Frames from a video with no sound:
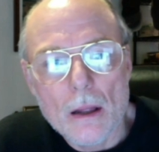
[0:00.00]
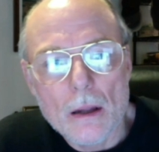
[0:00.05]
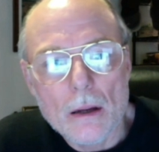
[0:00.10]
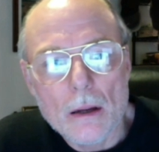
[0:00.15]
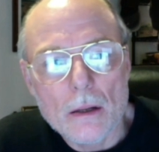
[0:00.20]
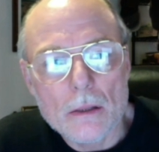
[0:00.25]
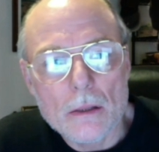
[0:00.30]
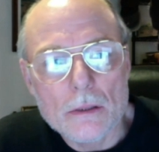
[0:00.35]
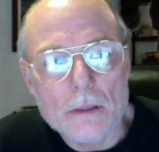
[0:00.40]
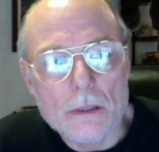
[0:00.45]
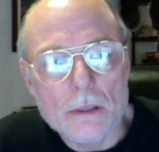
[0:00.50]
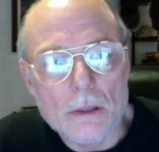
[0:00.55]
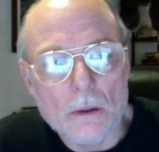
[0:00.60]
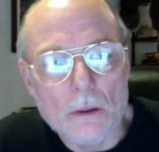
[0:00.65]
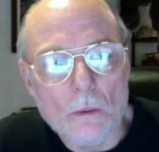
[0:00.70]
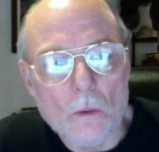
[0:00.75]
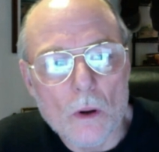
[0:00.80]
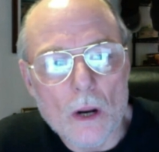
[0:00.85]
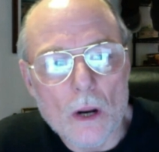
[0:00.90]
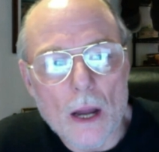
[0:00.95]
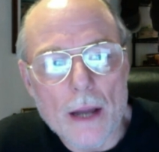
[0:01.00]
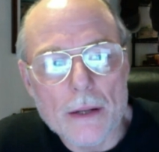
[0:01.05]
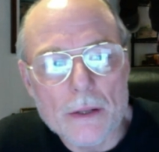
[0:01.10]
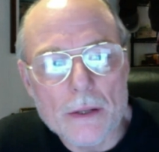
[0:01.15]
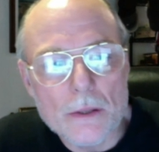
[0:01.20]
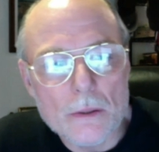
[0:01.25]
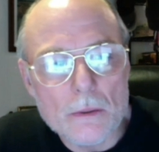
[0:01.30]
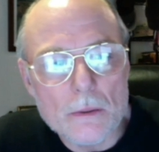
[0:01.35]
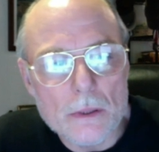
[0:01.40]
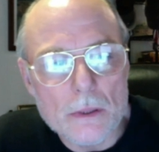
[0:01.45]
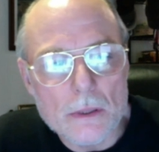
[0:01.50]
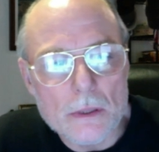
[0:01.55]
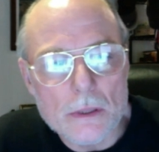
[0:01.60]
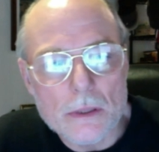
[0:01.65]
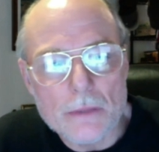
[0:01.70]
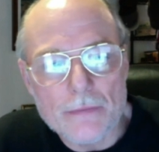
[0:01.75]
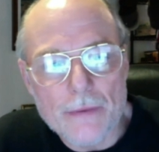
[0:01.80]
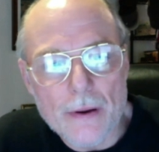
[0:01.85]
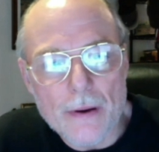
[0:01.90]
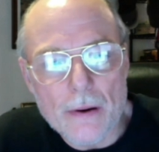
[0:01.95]
because you know what I do is
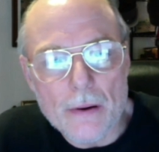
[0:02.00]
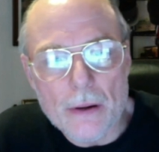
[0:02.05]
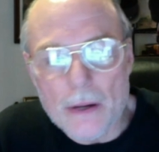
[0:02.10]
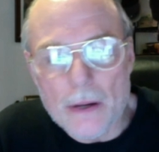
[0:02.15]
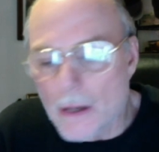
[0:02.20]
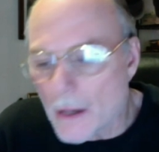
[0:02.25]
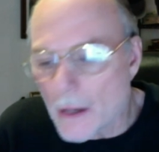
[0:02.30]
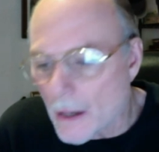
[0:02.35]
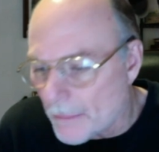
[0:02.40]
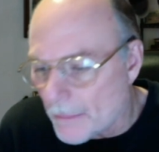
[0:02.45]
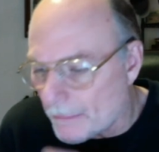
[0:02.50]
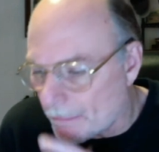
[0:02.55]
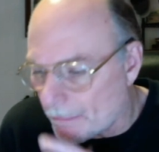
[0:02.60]
very um,